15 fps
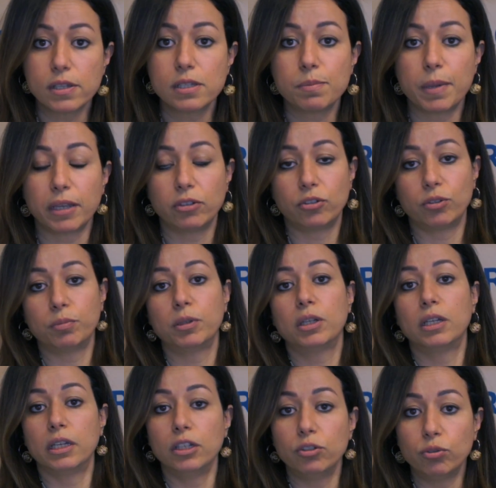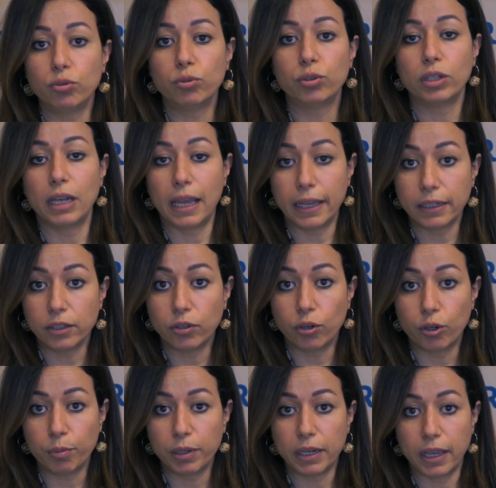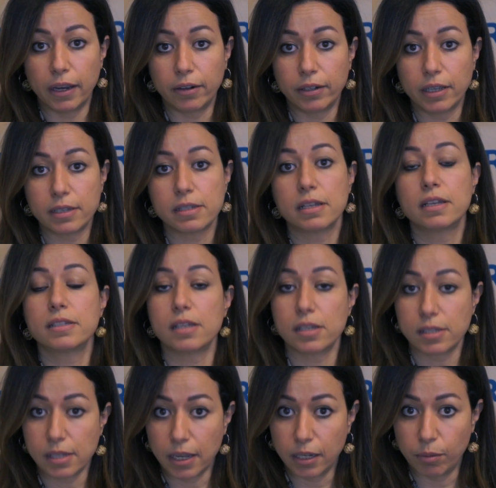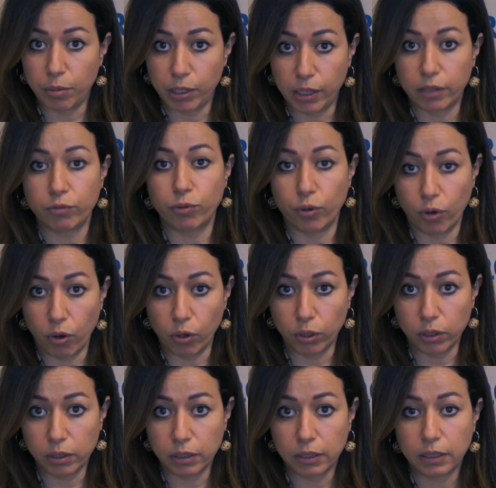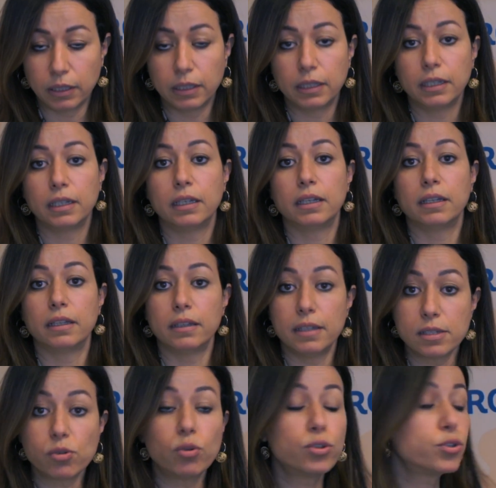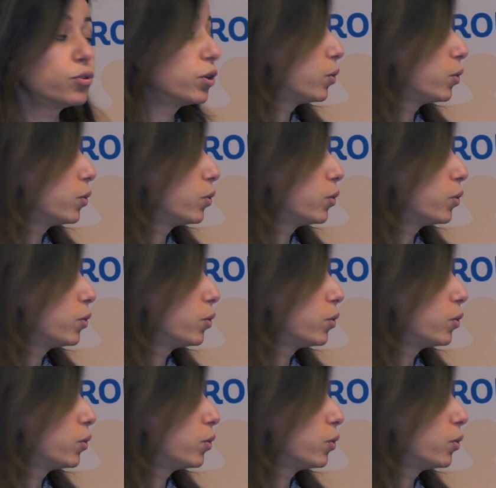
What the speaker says: the spectrum in rural and in urban areas sustainably and for all. This also